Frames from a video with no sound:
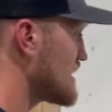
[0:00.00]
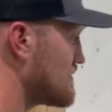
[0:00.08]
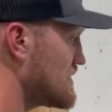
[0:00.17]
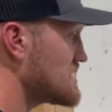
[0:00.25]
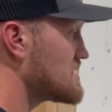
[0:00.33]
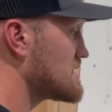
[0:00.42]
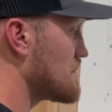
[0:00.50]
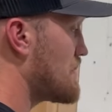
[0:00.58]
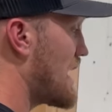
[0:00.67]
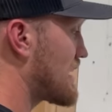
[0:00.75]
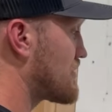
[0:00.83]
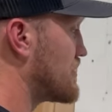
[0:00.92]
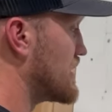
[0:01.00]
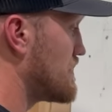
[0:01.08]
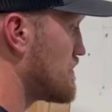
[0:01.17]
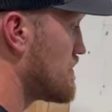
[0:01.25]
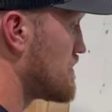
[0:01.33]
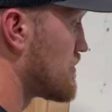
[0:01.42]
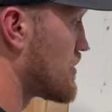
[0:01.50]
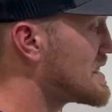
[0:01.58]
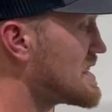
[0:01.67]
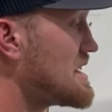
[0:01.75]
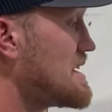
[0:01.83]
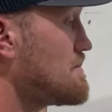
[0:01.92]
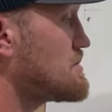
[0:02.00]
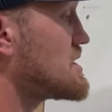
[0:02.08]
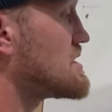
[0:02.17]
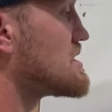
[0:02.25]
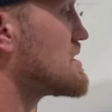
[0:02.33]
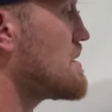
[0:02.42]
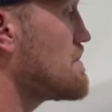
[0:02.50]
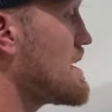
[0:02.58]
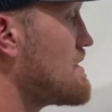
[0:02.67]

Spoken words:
If this is a backflip, the yips is some